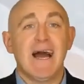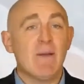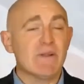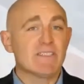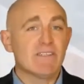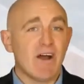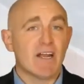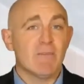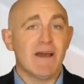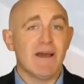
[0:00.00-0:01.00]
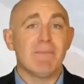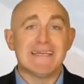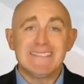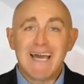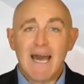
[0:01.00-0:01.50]
I want to talk about my
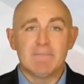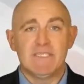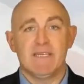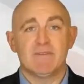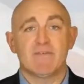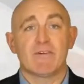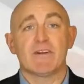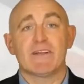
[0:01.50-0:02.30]
top tips for